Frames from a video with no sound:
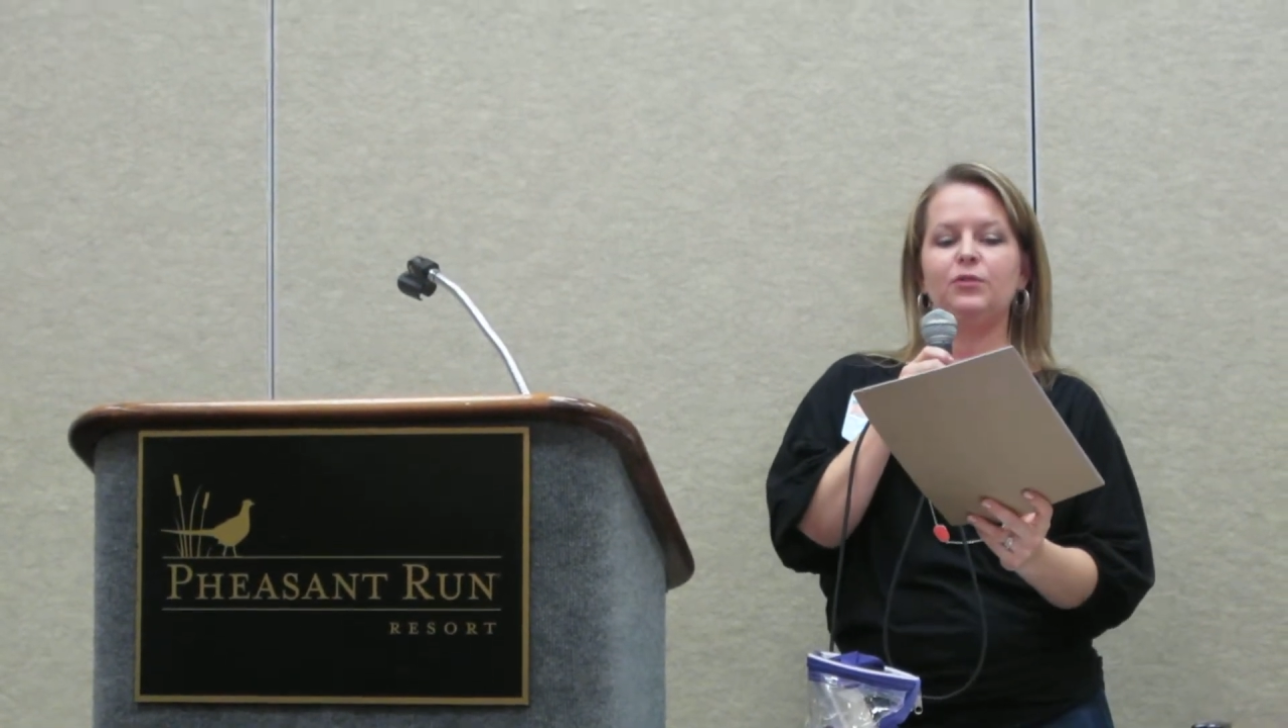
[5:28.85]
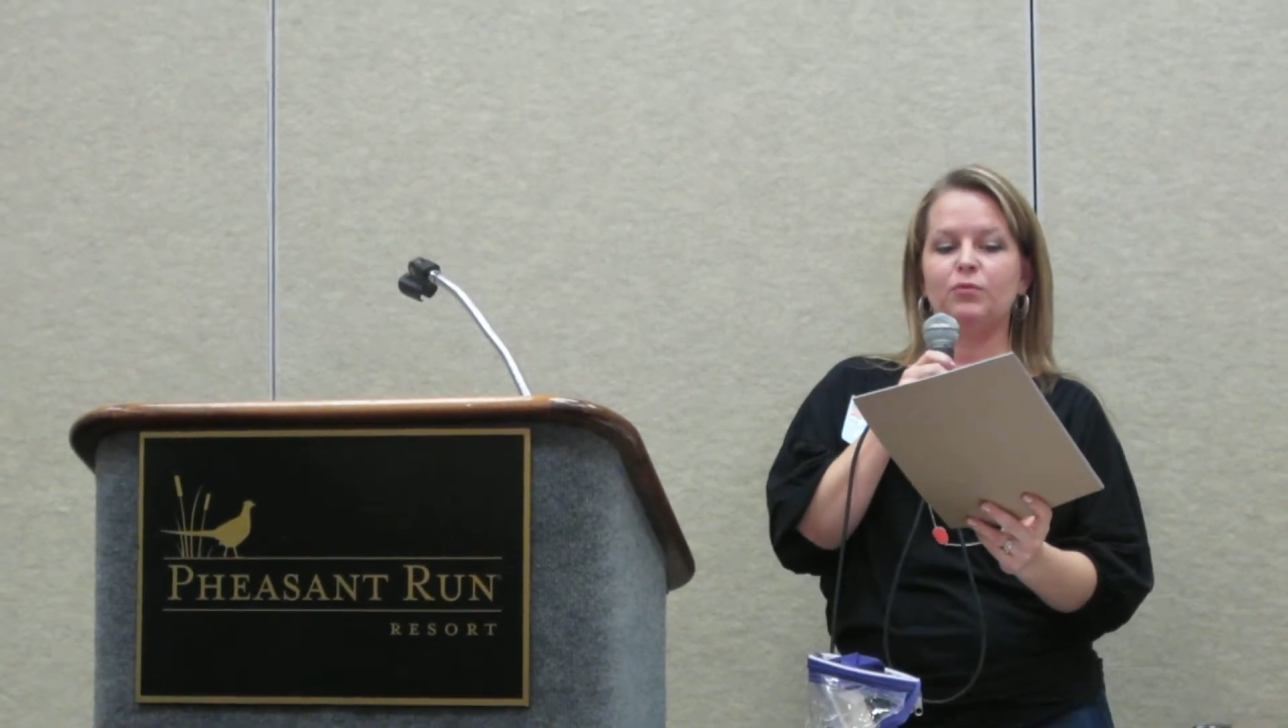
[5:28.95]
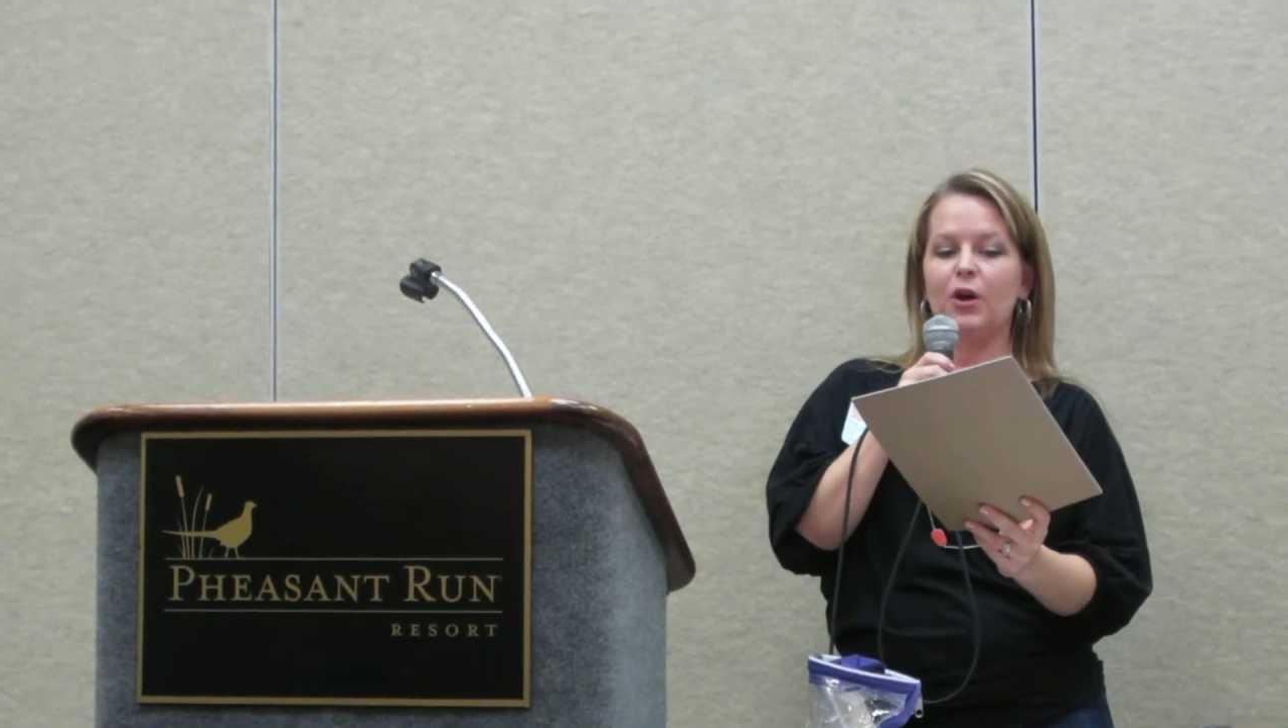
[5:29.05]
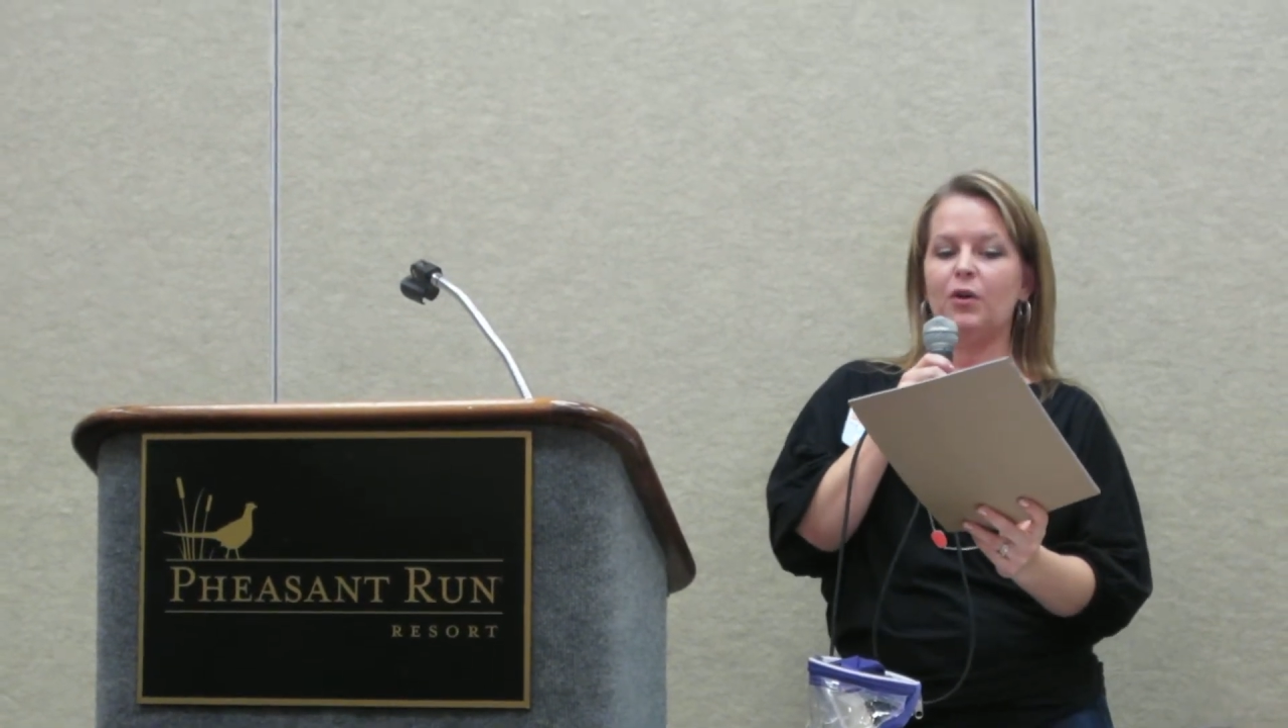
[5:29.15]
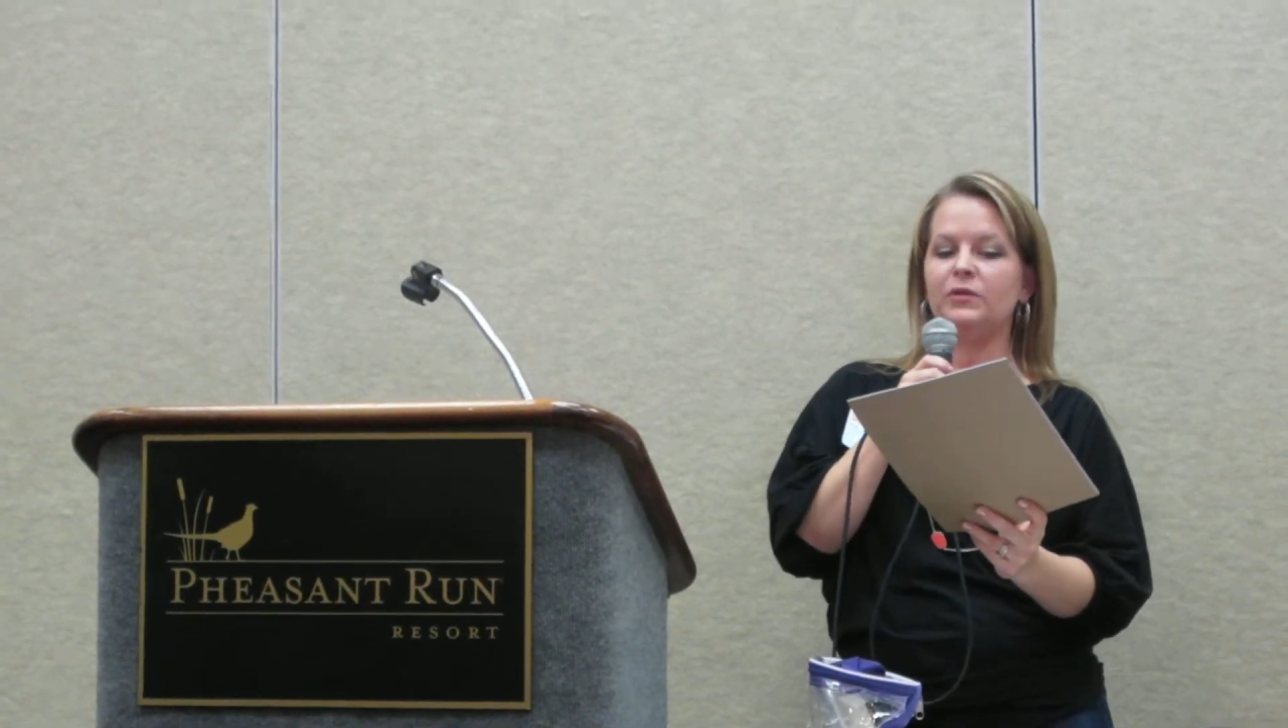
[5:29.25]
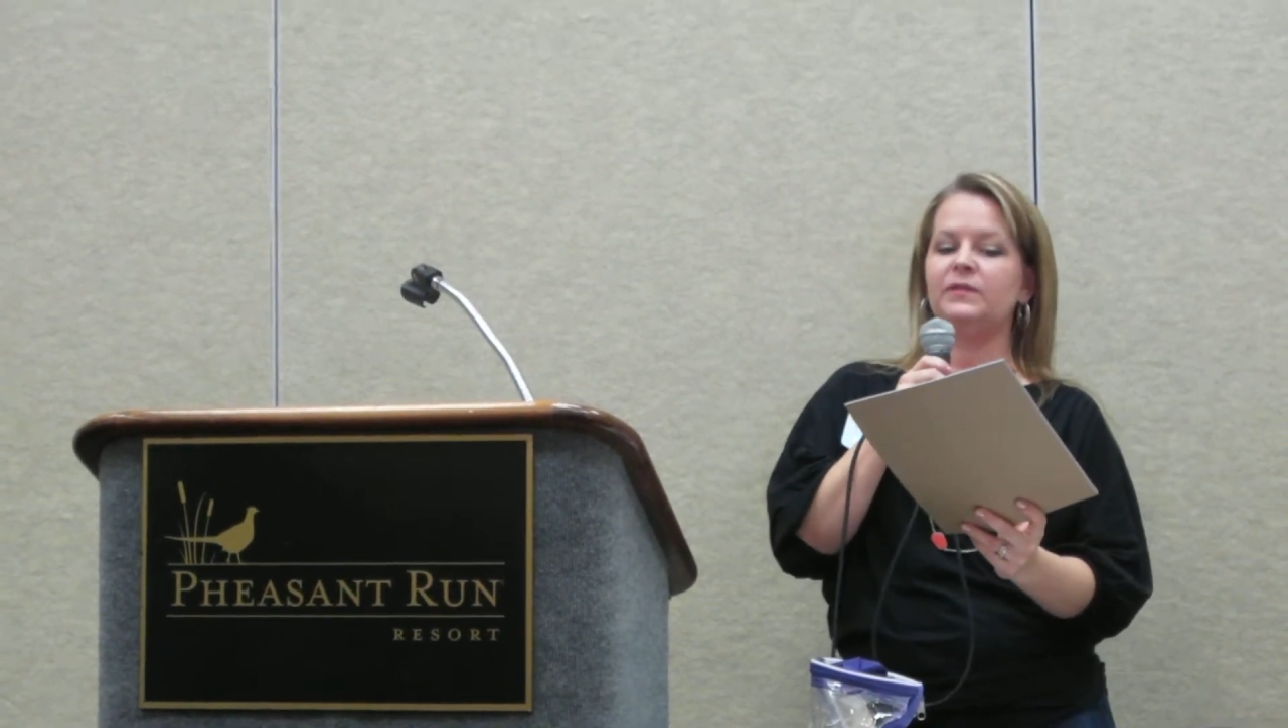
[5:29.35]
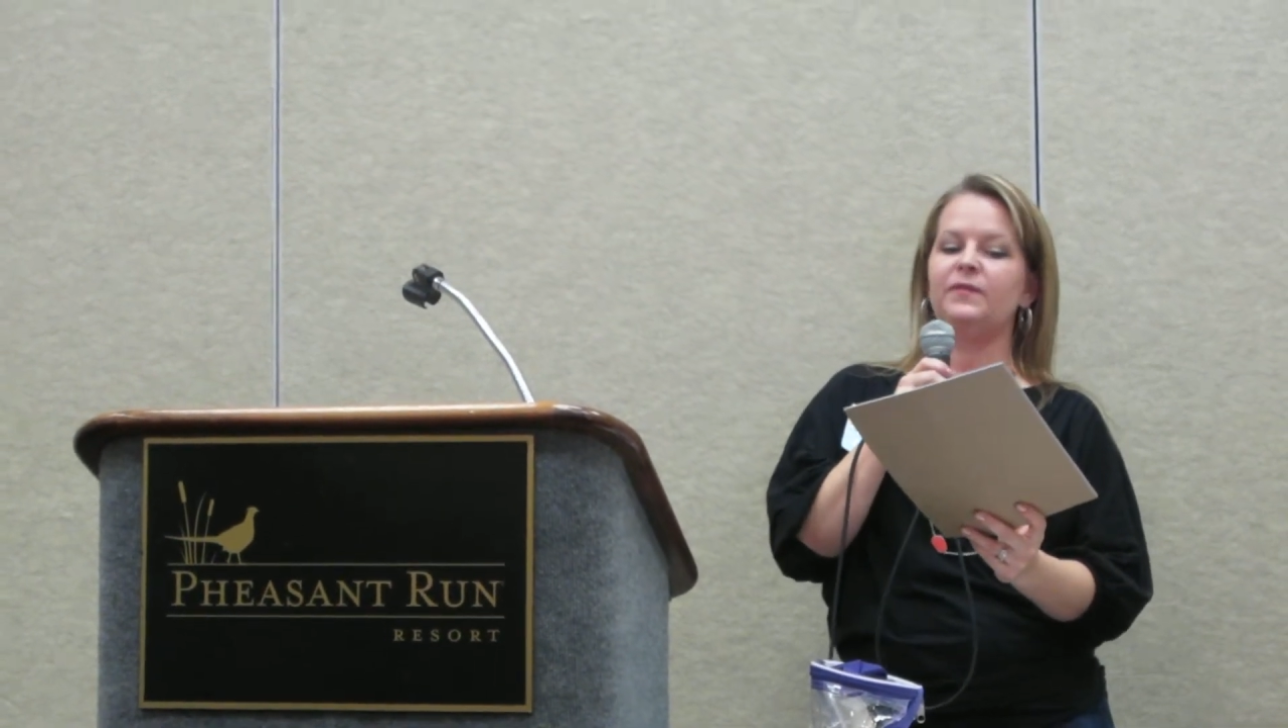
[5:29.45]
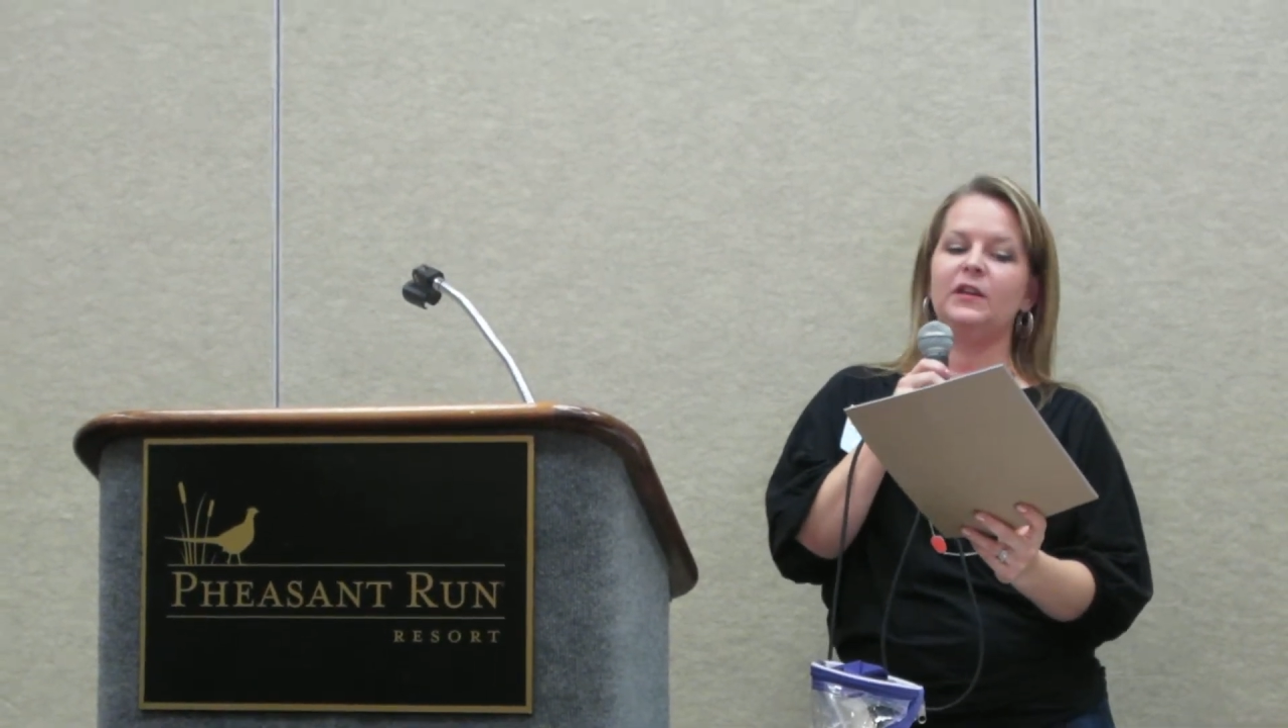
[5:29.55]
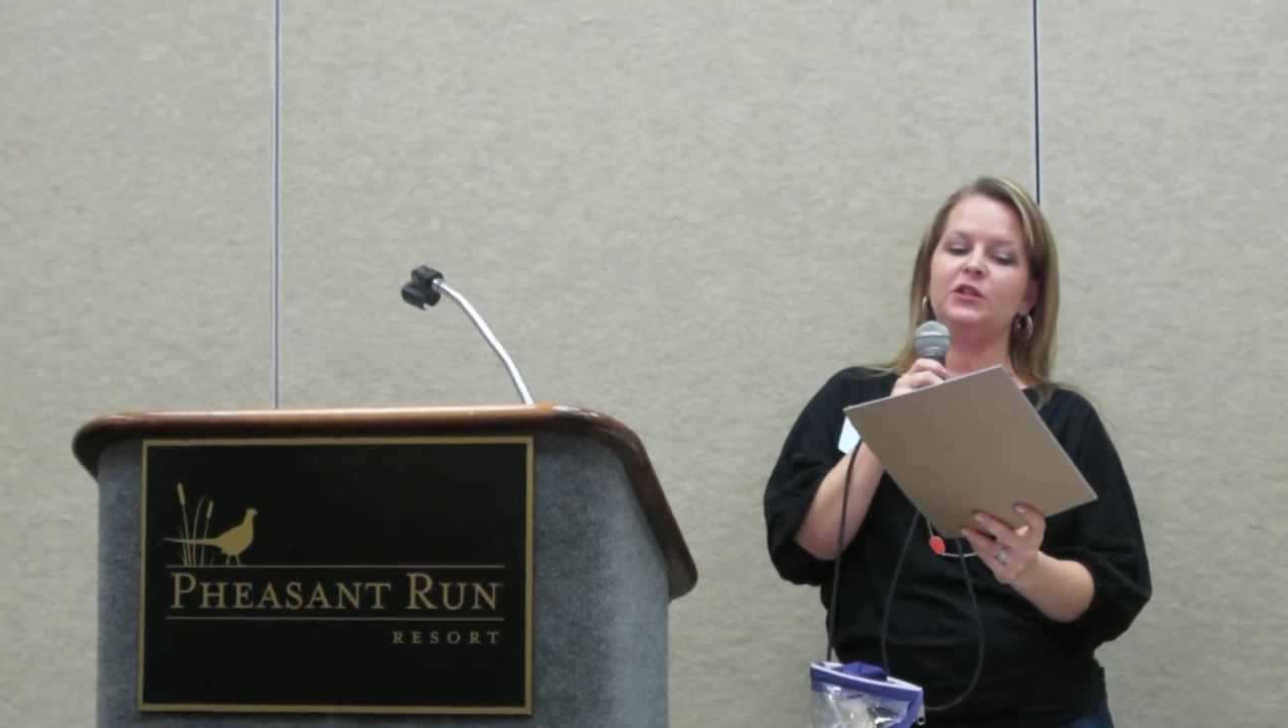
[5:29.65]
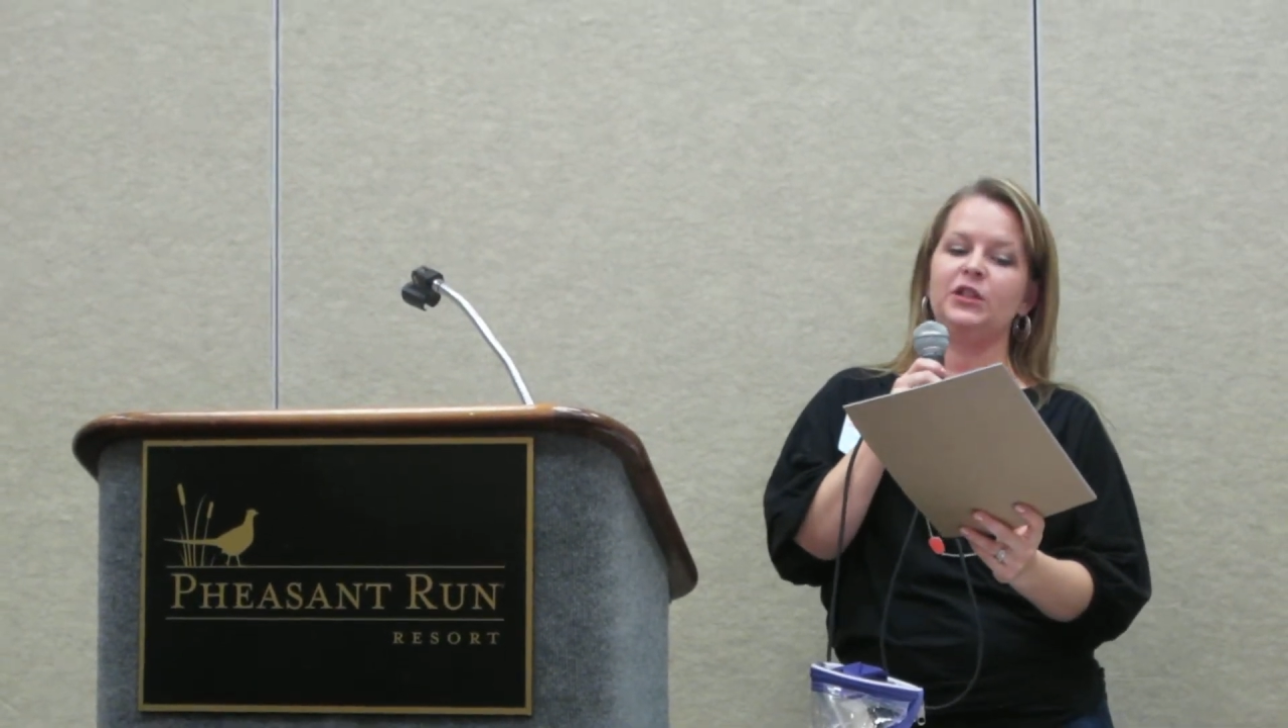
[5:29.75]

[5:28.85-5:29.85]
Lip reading: 2 rows filled,